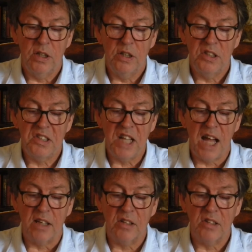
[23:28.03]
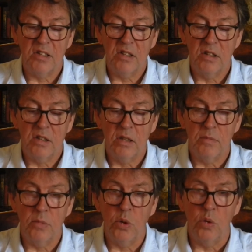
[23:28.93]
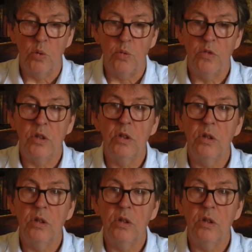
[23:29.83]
sacks that moved